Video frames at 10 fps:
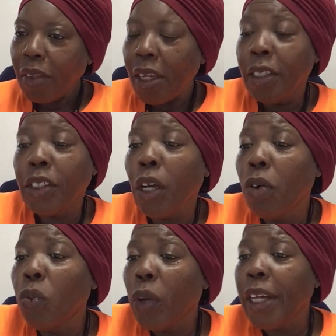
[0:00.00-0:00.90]
And
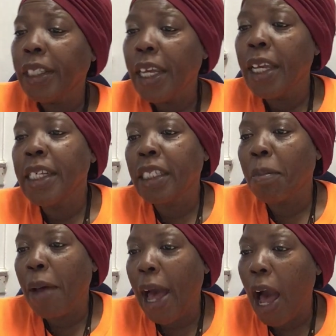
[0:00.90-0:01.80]
so one thing is the
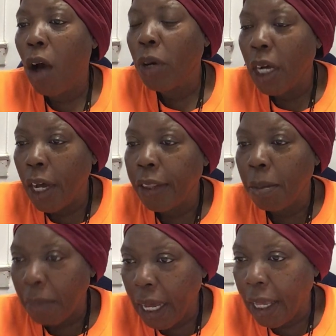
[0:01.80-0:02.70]
power of the
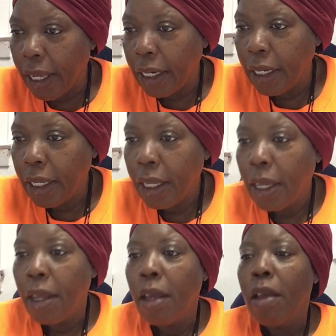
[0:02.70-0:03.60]
mind.
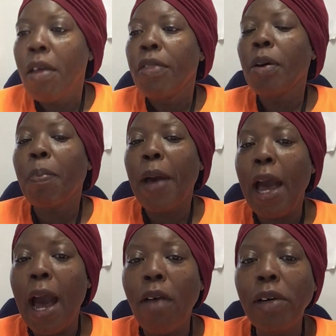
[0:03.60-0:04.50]
The
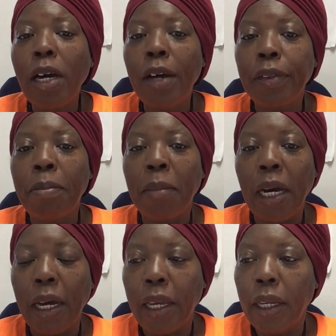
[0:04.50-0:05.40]
power of the
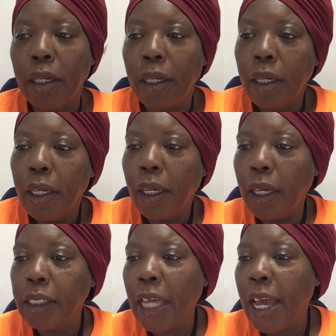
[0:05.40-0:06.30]
mind
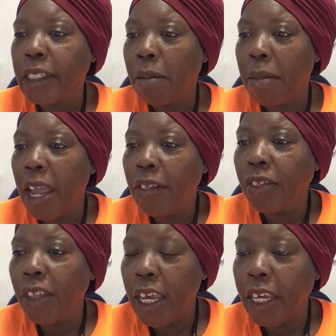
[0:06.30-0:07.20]
is, as a man
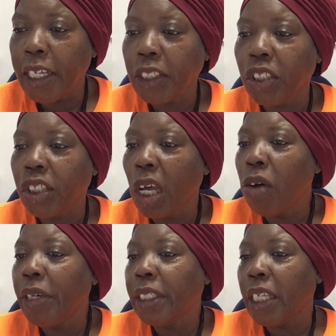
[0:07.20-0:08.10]
thinketh,
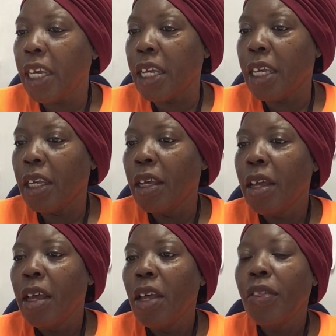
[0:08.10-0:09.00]
so is he.
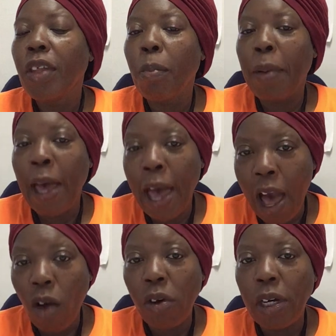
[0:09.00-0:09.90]
The
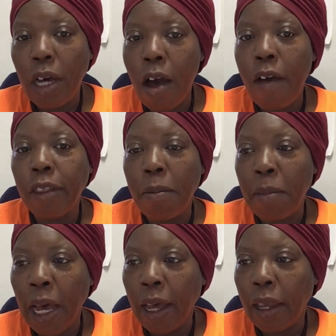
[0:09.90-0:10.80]
power of the
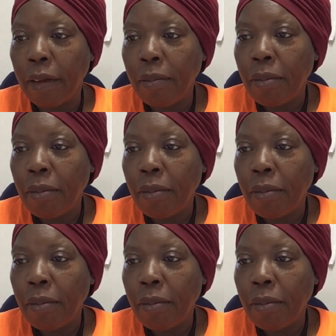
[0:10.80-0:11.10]
mind.